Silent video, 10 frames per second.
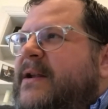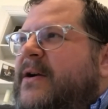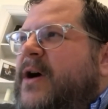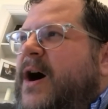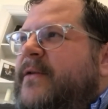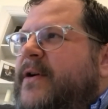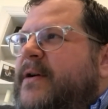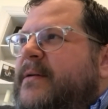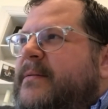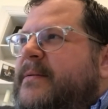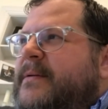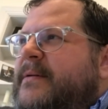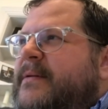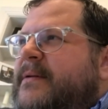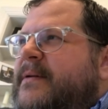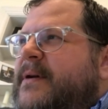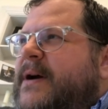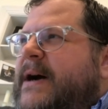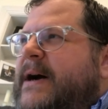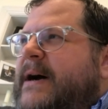other
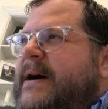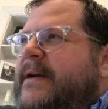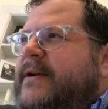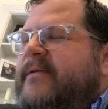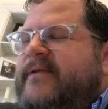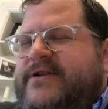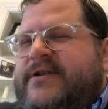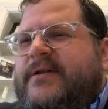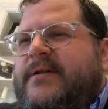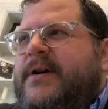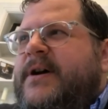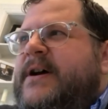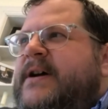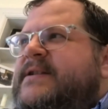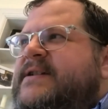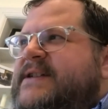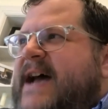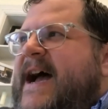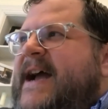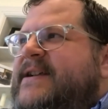universal
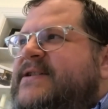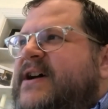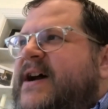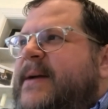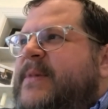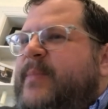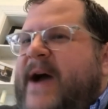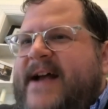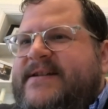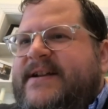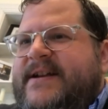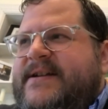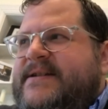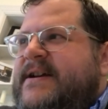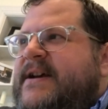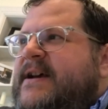design type capacities,